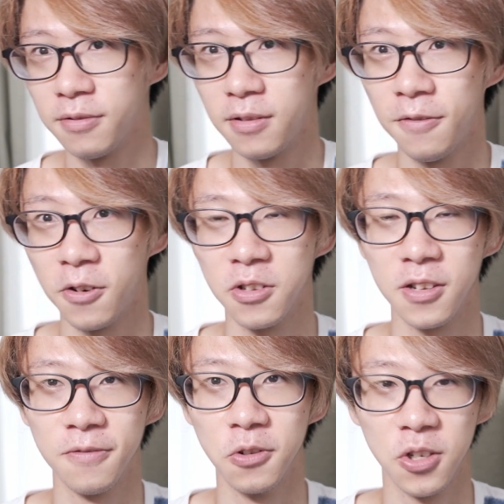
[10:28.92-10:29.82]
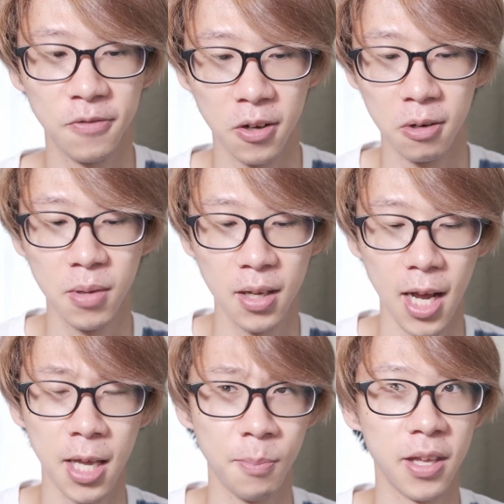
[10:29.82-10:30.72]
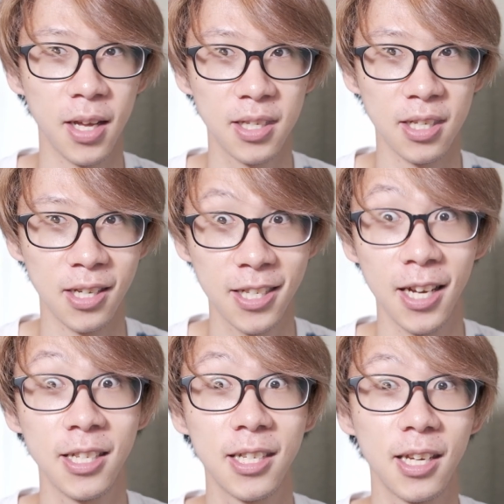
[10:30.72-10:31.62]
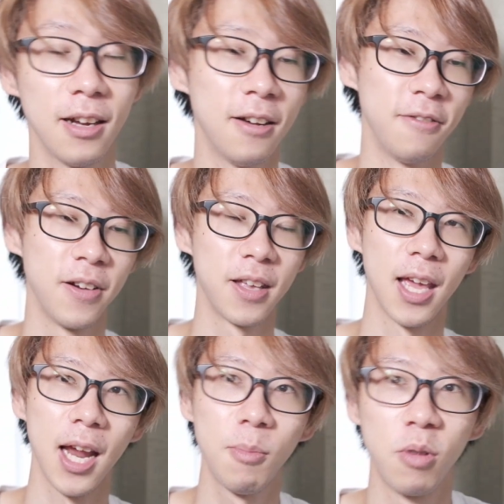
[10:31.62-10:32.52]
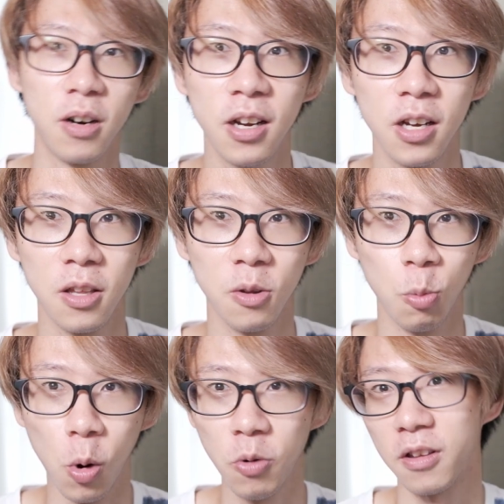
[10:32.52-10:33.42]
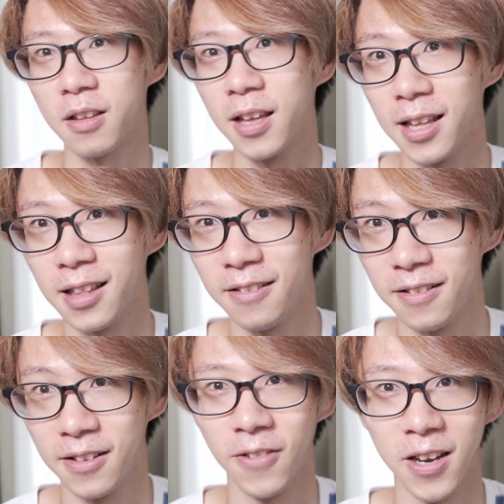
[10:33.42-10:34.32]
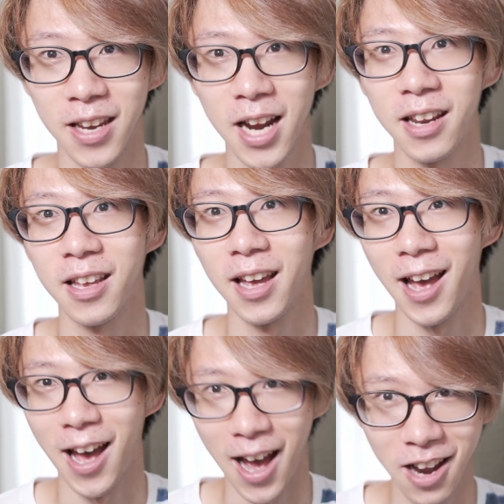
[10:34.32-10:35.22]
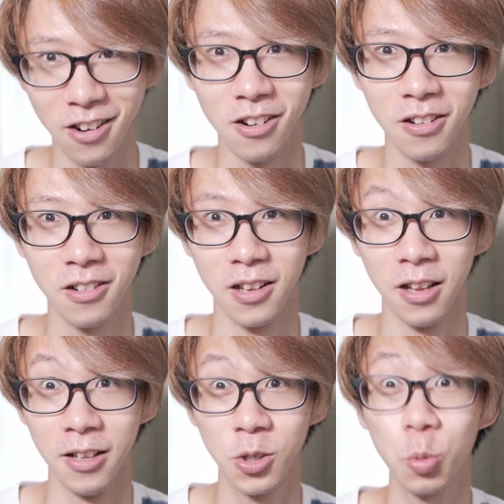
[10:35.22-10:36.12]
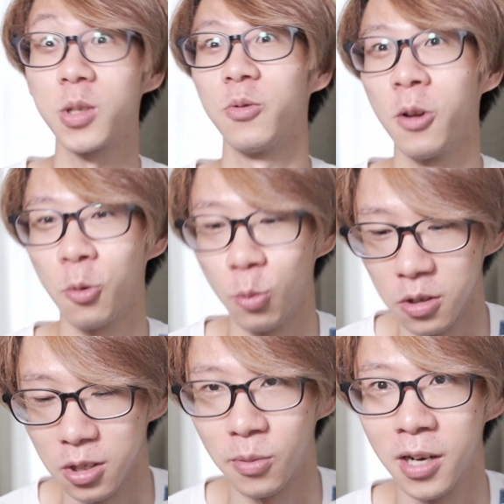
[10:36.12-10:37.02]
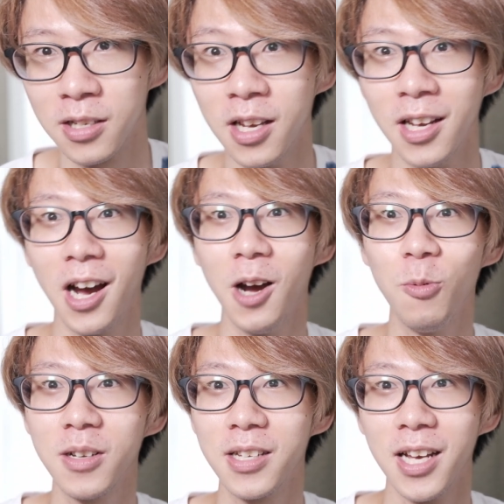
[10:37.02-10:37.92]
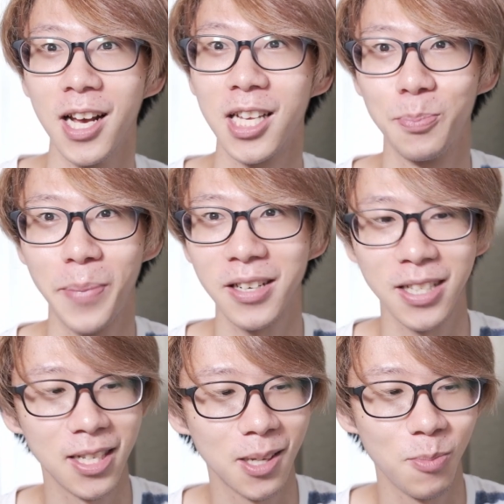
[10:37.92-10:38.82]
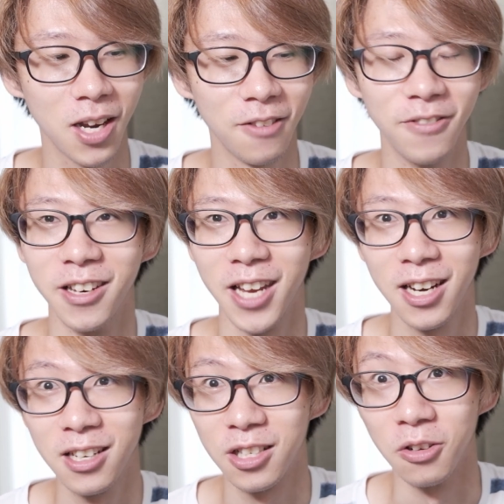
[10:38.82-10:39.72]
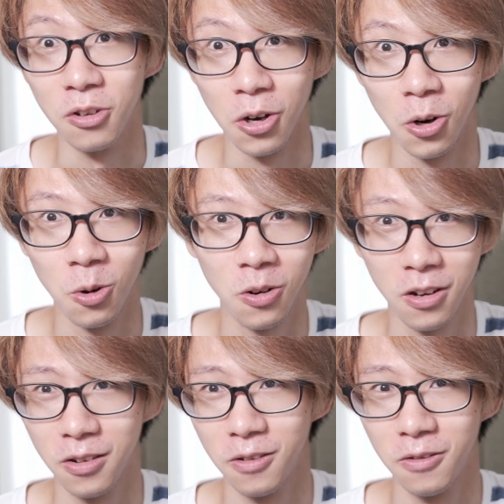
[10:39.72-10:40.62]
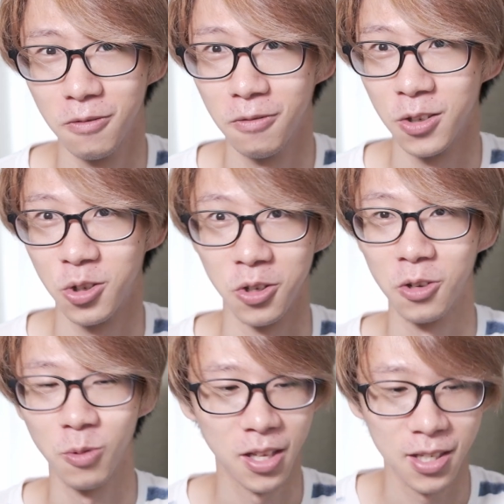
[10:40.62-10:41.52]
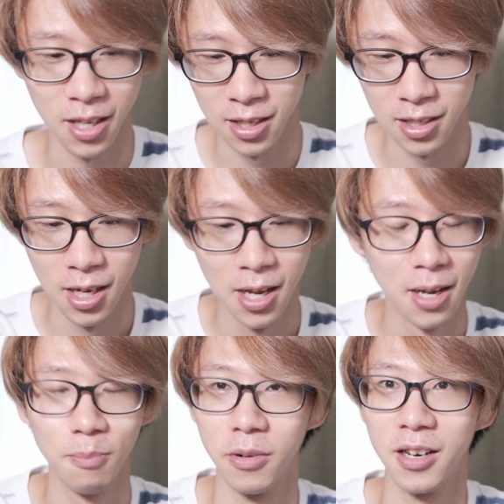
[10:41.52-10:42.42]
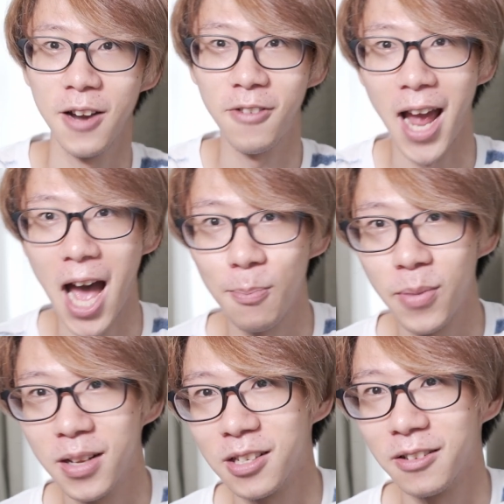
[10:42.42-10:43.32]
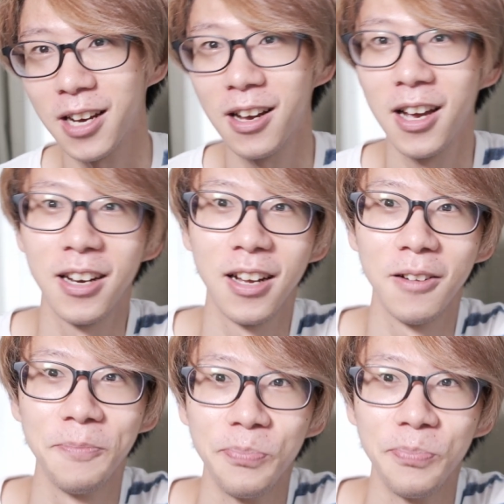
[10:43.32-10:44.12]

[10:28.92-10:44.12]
if you're using Fujifilm, APS-C sized of camera, you won't get vignetting at all. And this was like really surprising. I was expecting some kind of vignetting to go when shooting with this lens, but it never happened, so that kind of